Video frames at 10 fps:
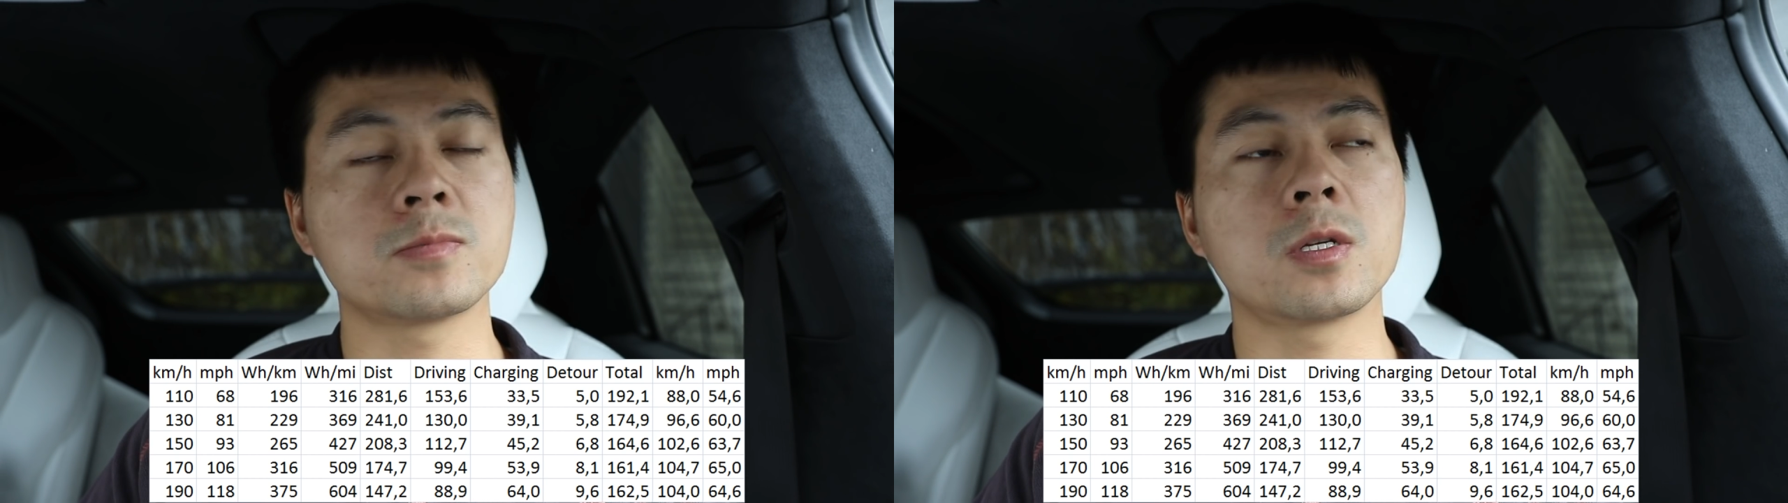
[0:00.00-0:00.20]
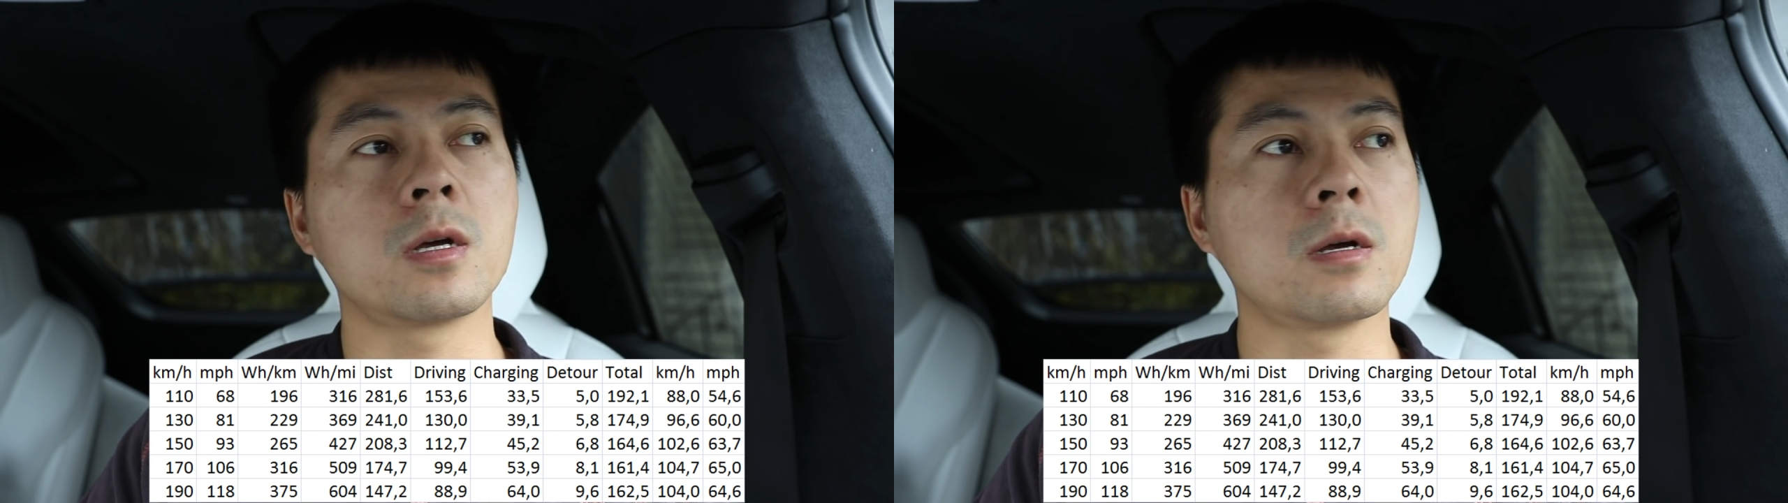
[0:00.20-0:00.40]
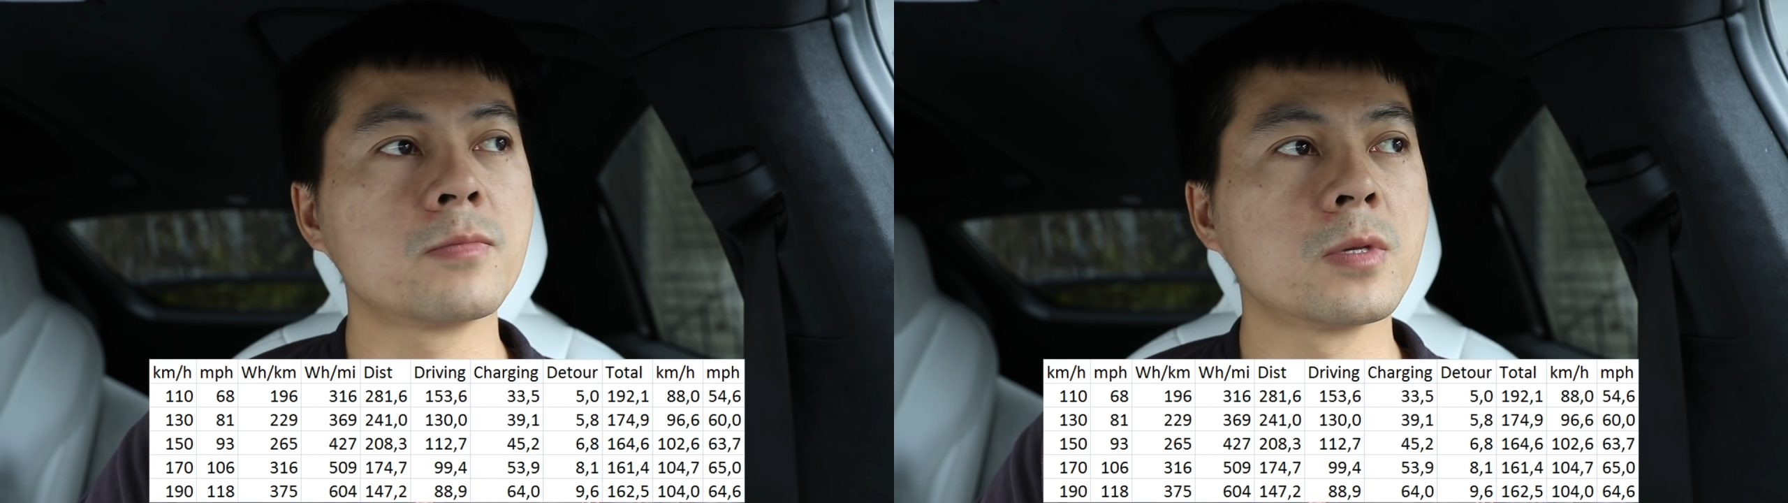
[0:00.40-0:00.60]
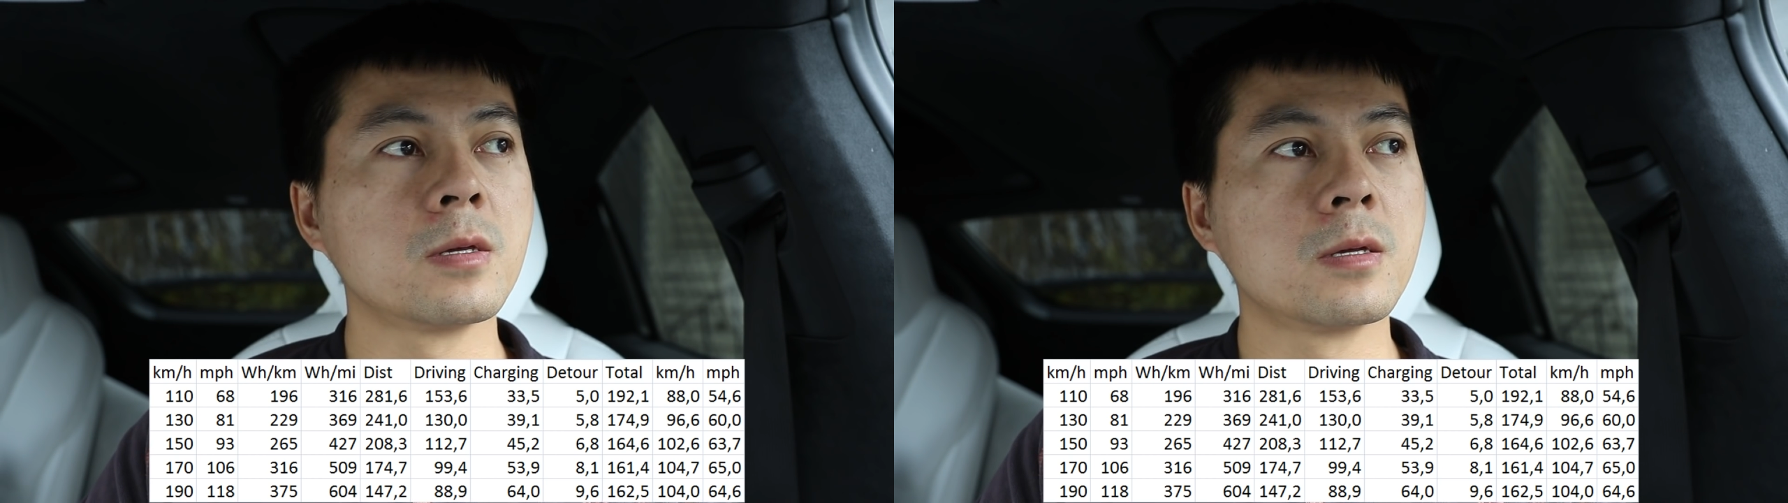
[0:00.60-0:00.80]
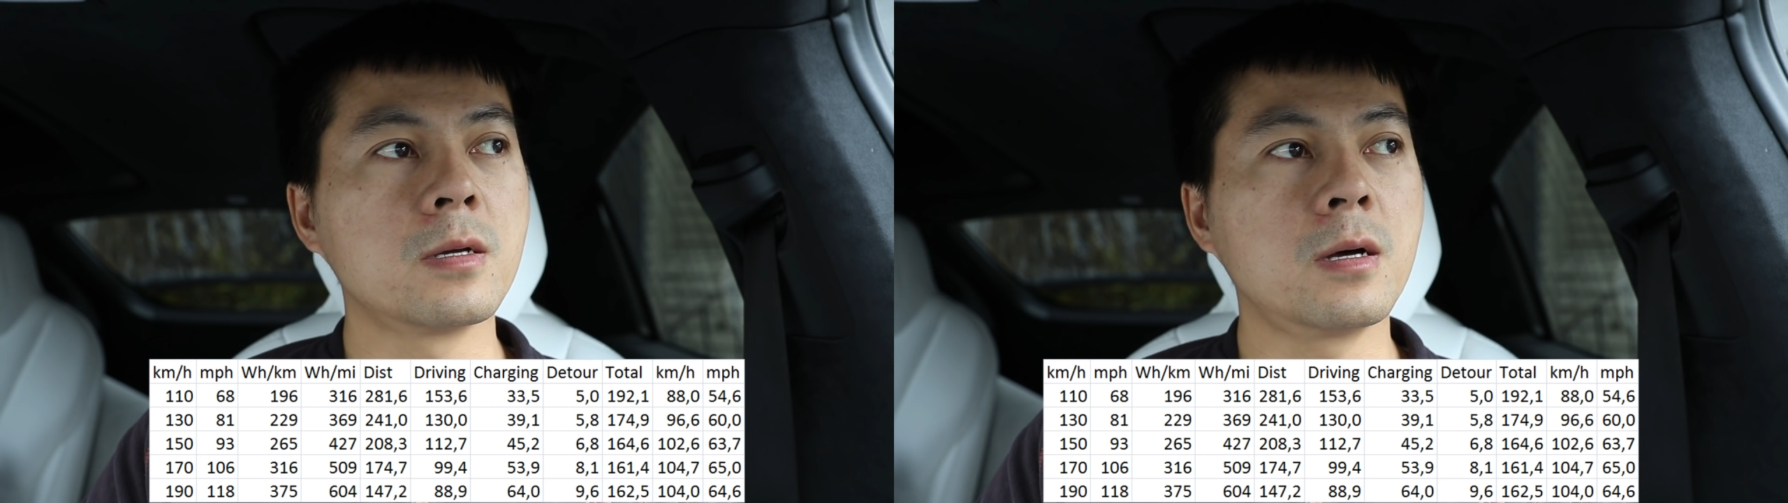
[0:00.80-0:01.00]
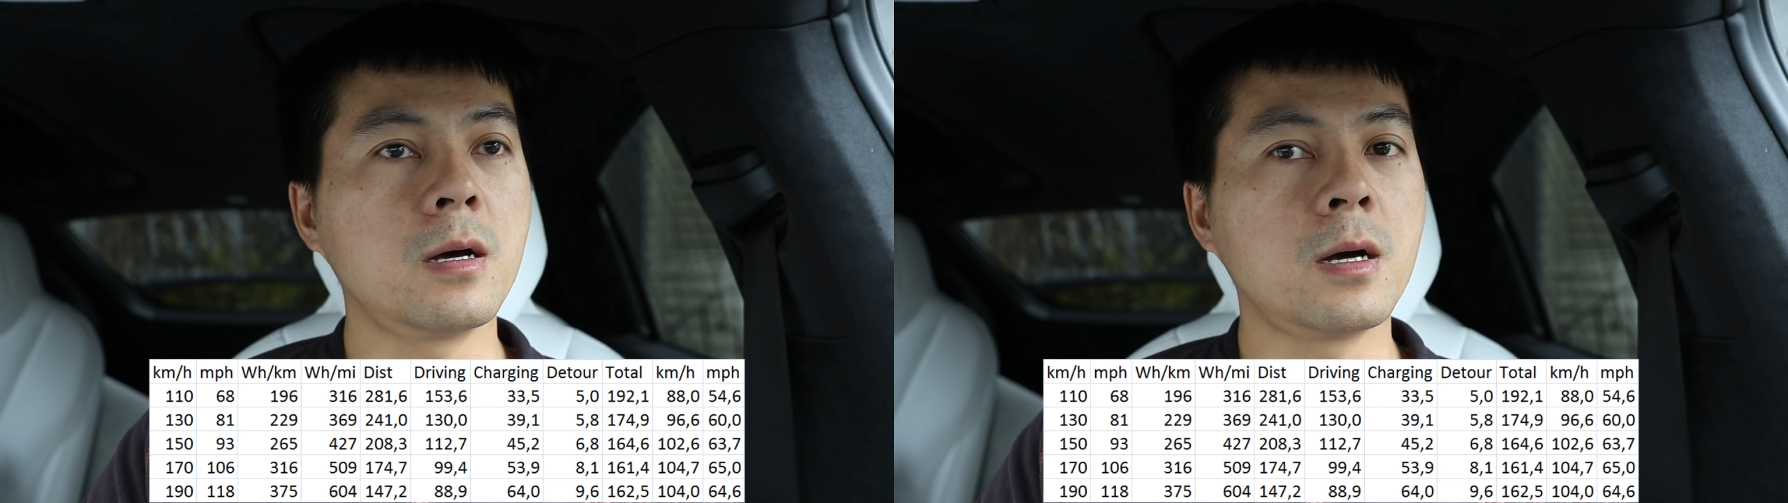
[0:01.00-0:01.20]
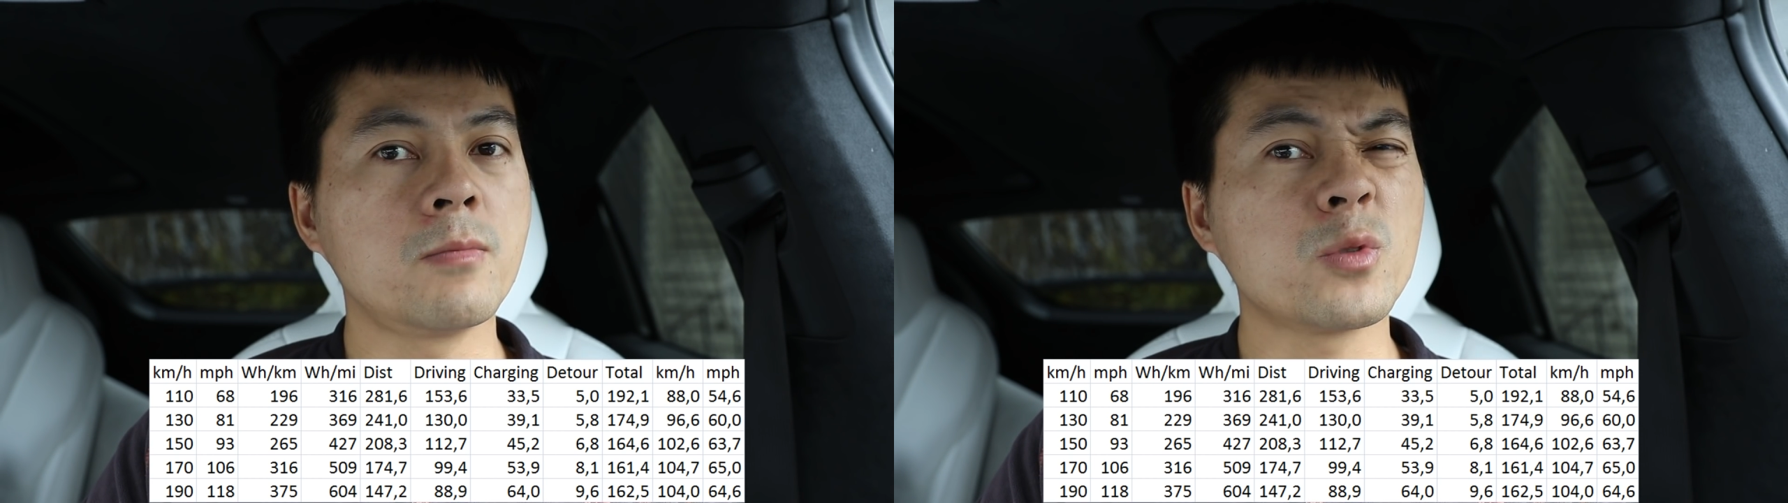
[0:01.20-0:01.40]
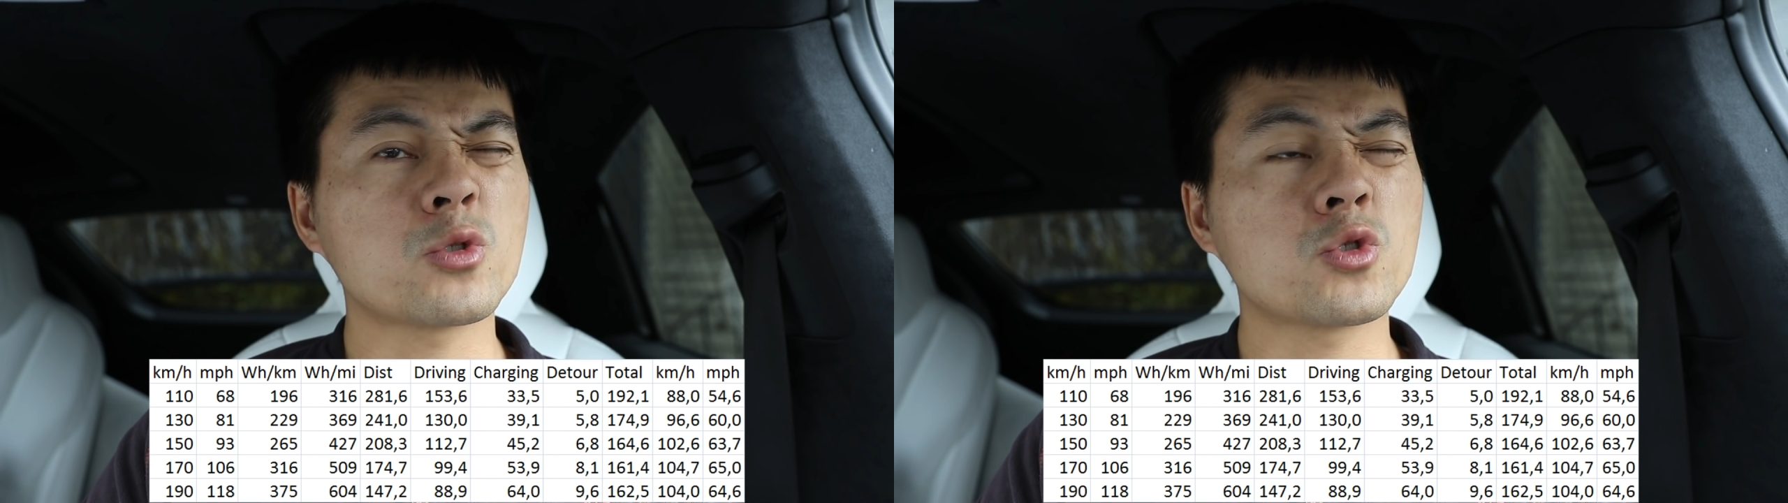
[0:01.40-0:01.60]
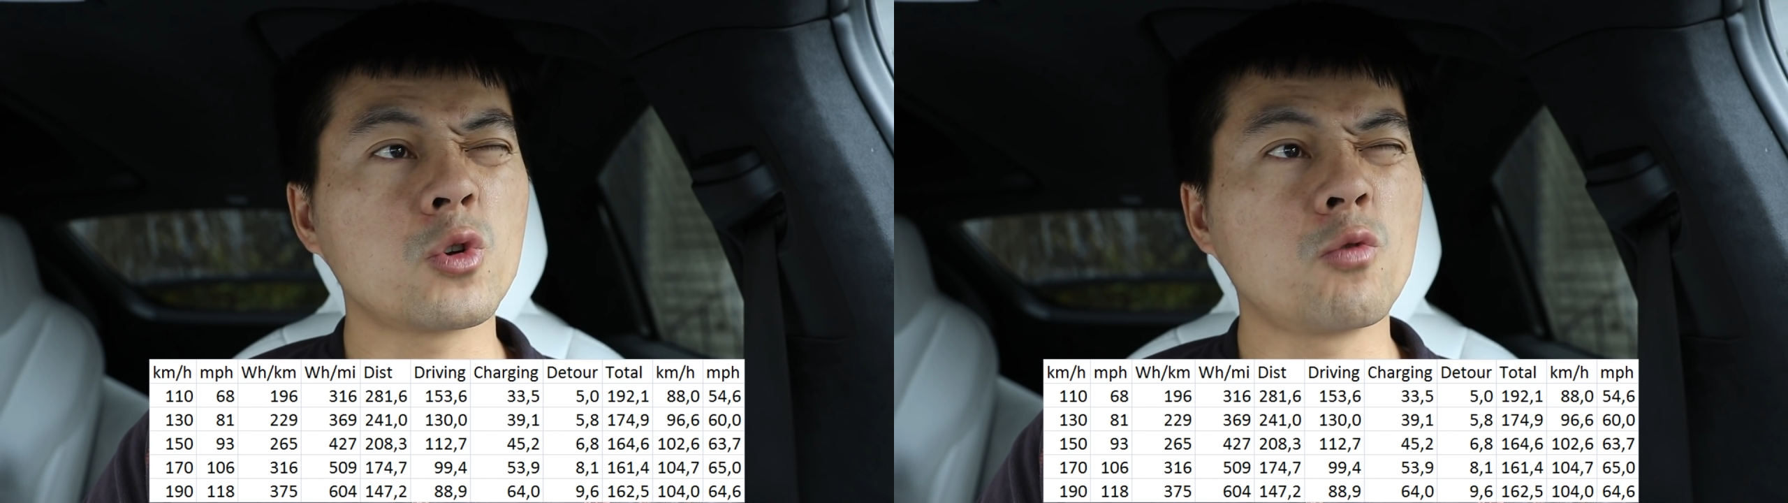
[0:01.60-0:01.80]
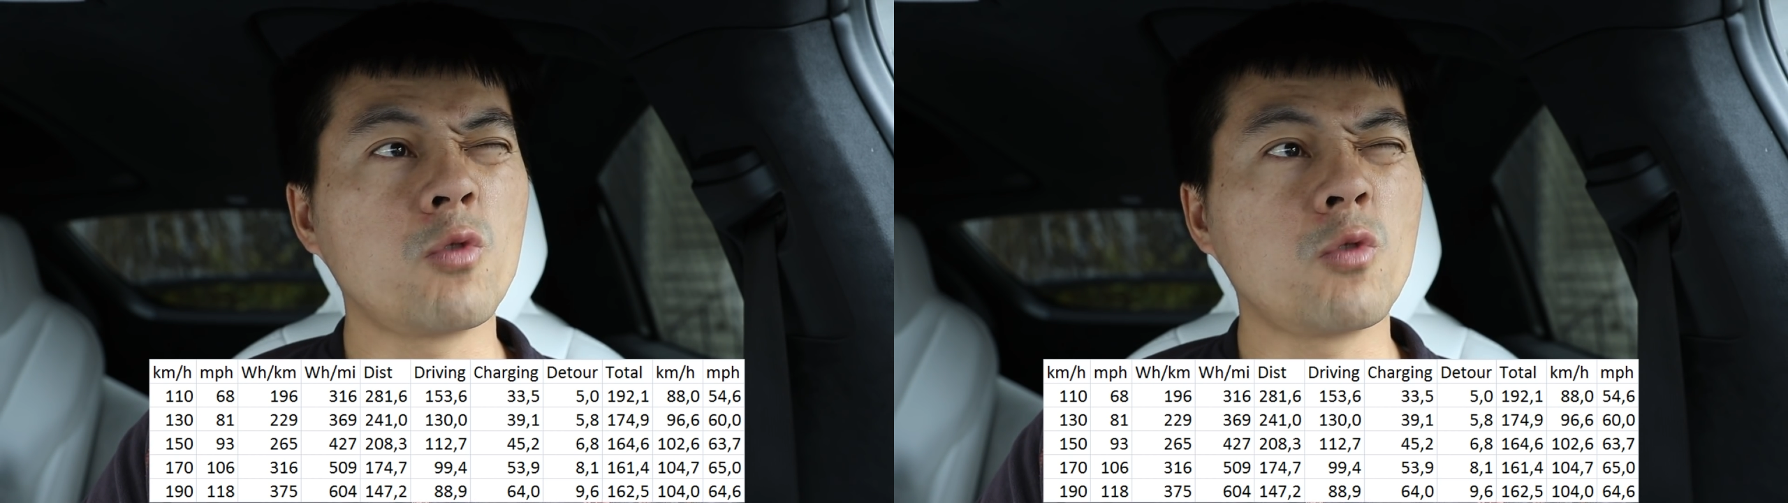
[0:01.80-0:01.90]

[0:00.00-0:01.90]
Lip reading: Yeah, I'm not sure